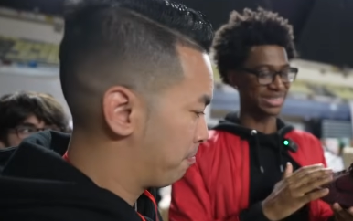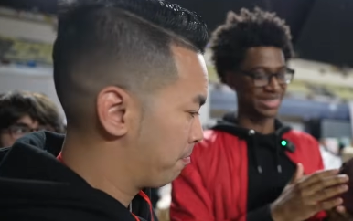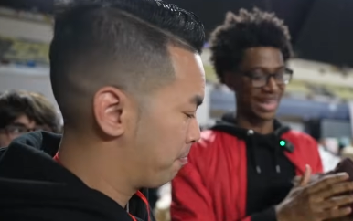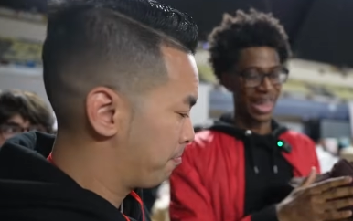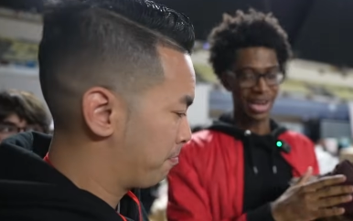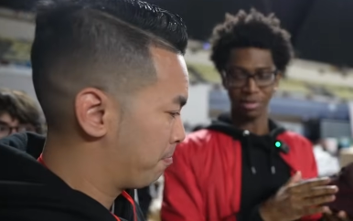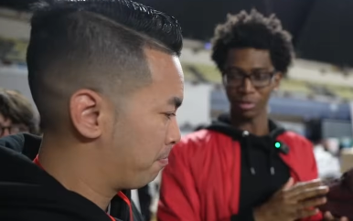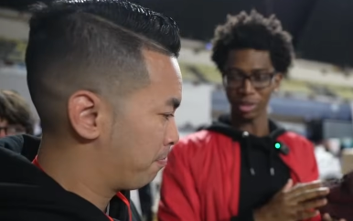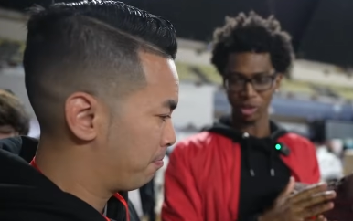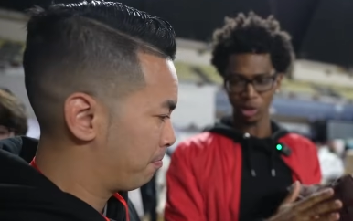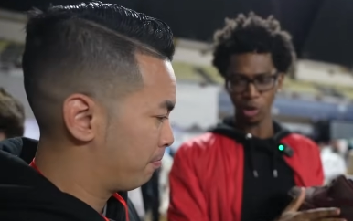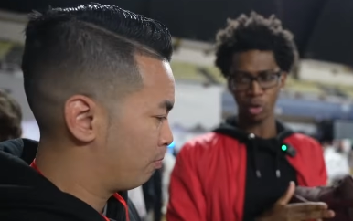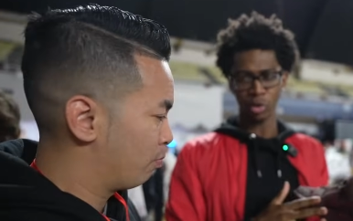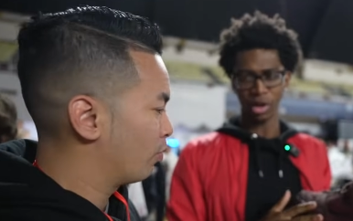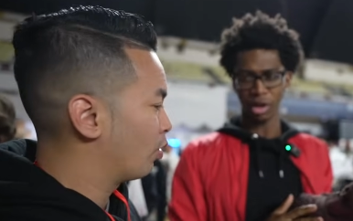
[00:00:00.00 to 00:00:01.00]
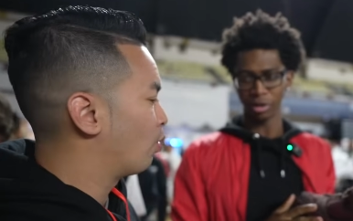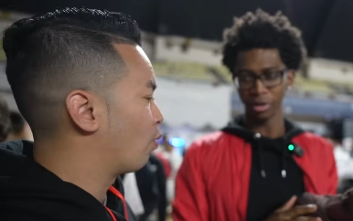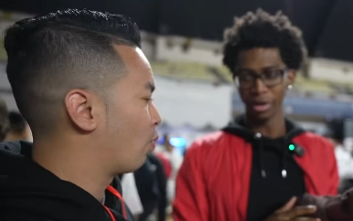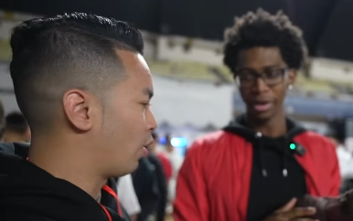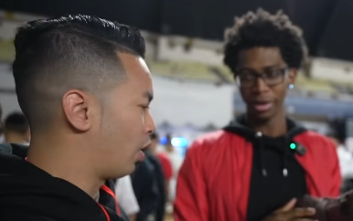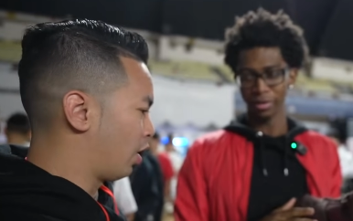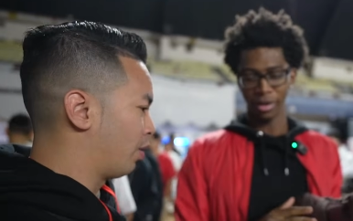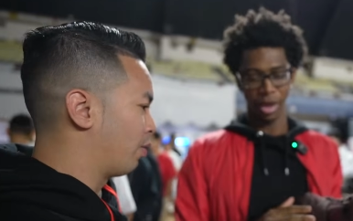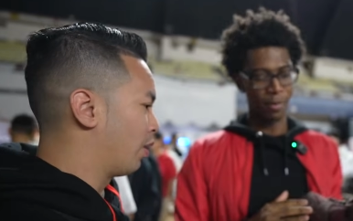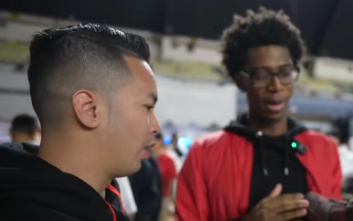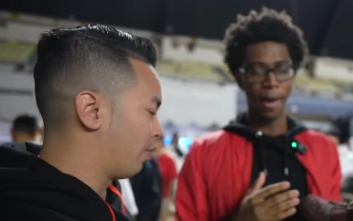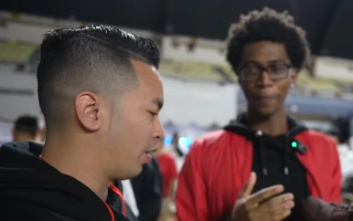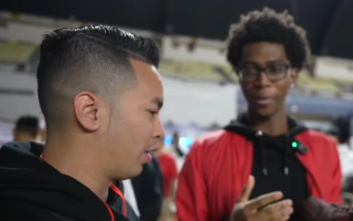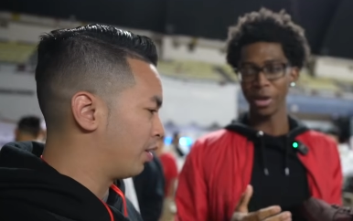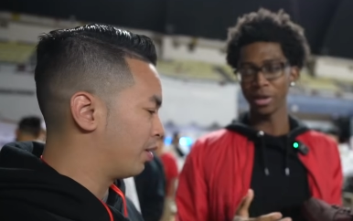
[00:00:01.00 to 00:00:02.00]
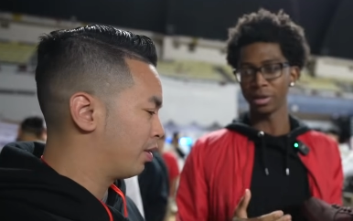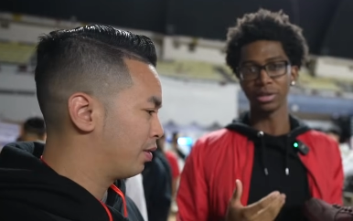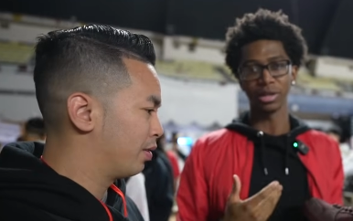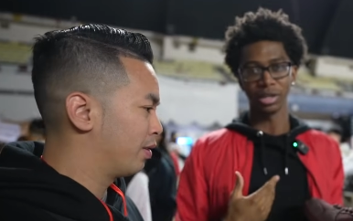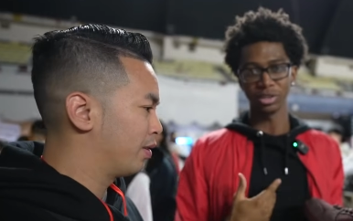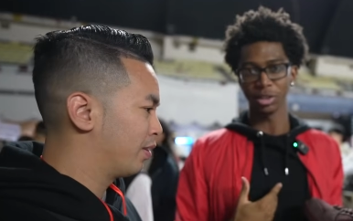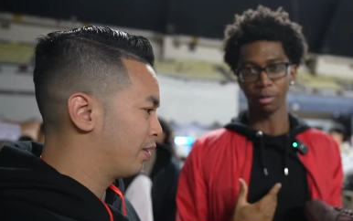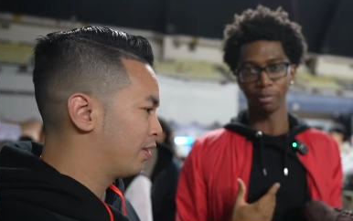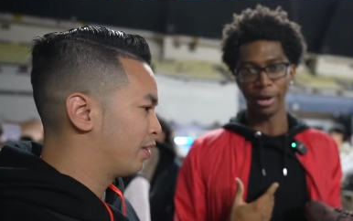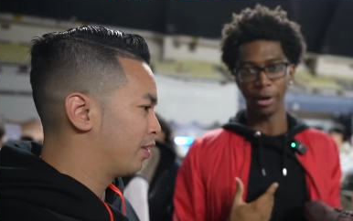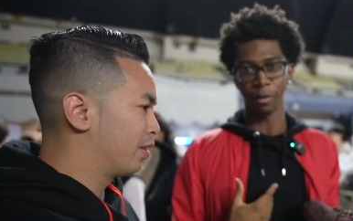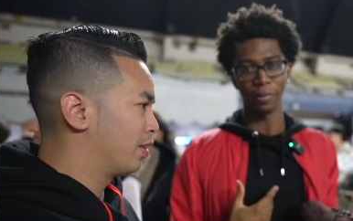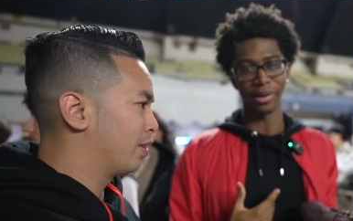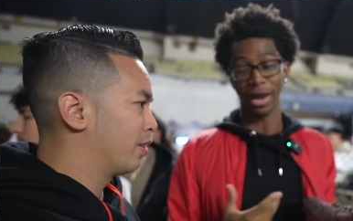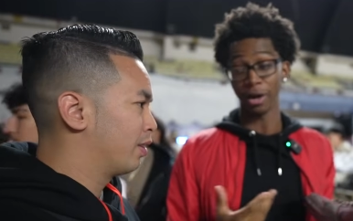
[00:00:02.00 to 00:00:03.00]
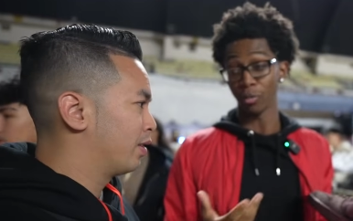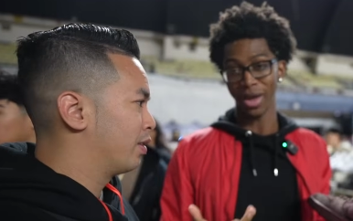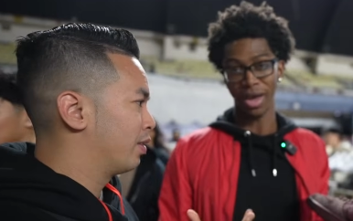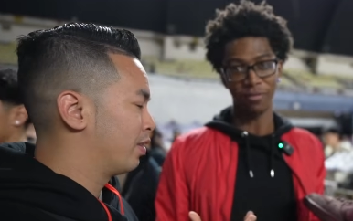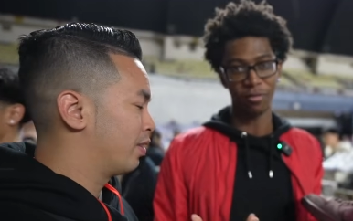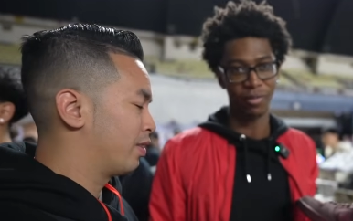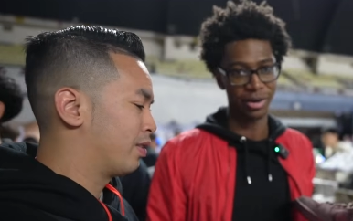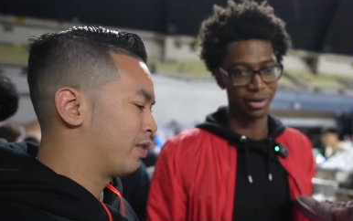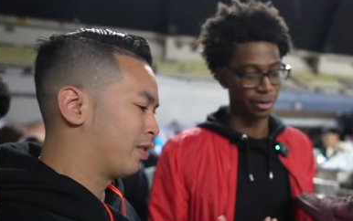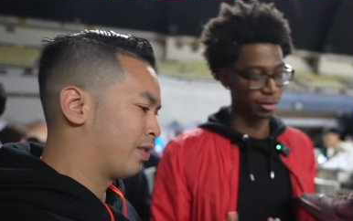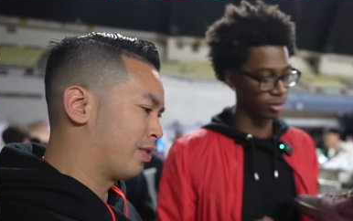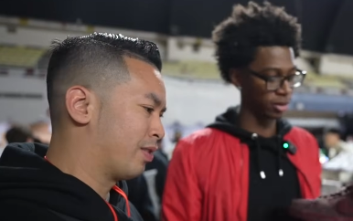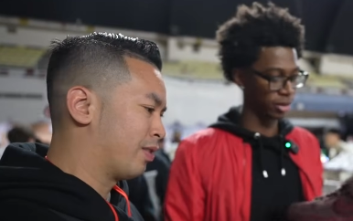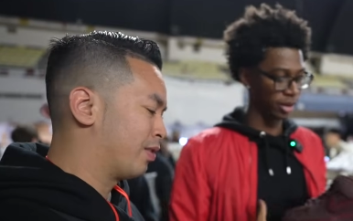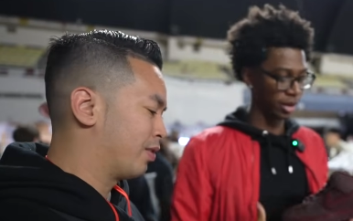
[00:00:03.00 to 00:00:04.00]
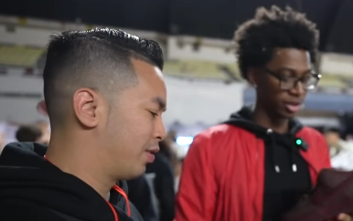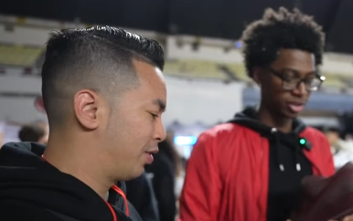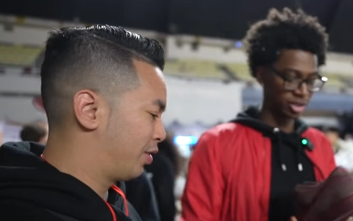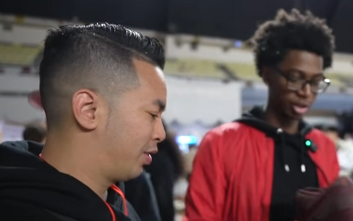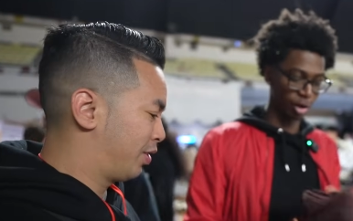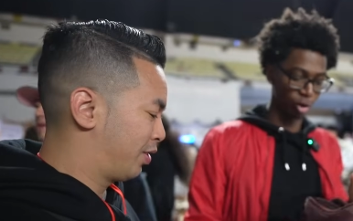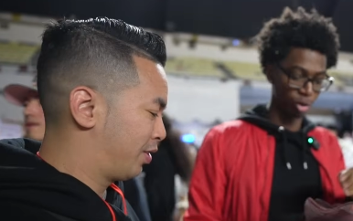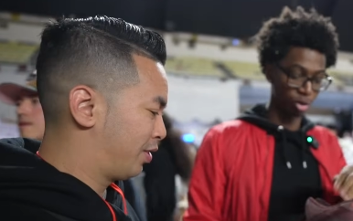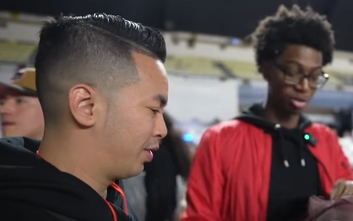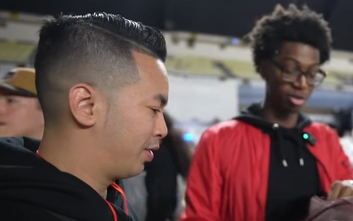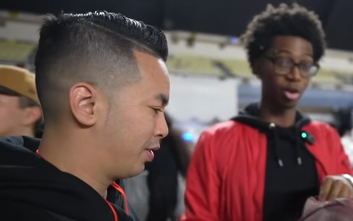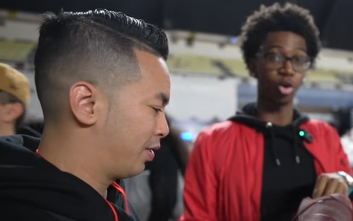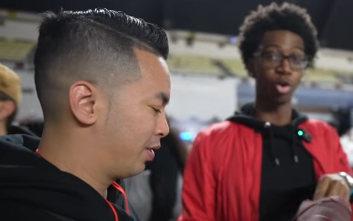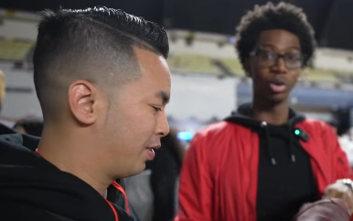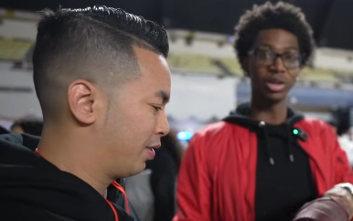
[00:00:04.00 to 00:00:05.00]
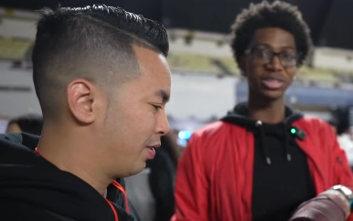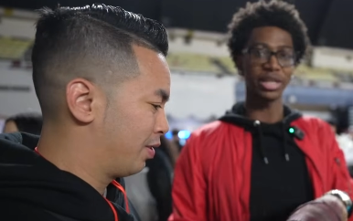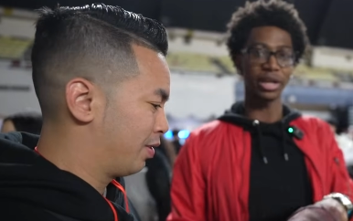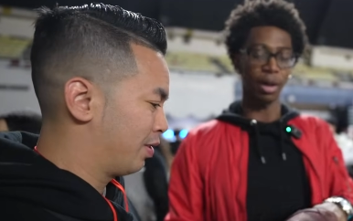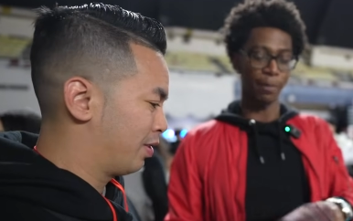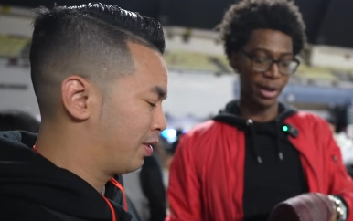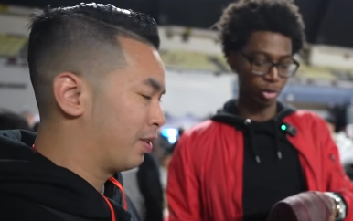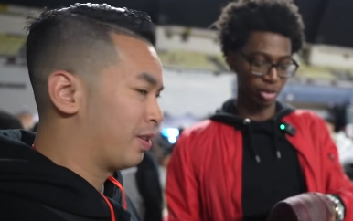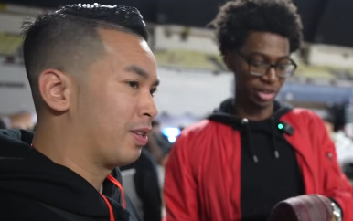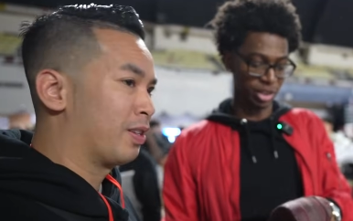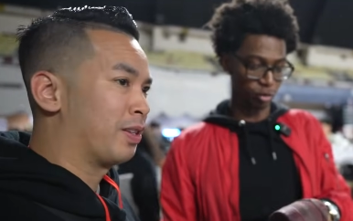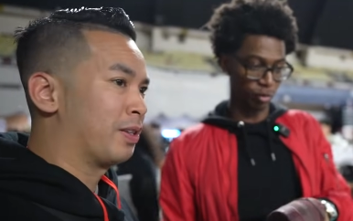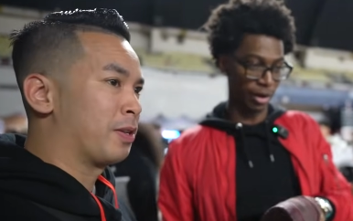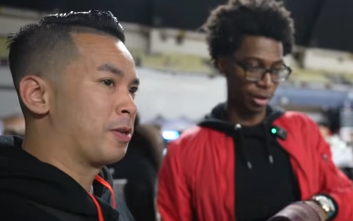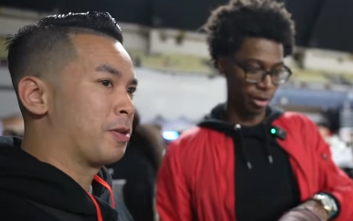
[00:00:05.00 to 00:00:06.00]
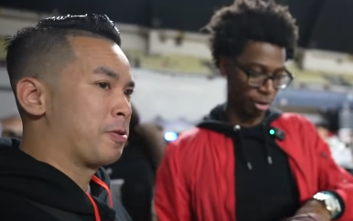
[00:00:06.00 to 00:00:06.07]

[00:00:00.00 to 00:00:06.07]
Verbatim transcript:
Speaker 1: satin material color. Word, in my word, opinion, word. it does look better, but I don't have it right now. So the coolest thing about this right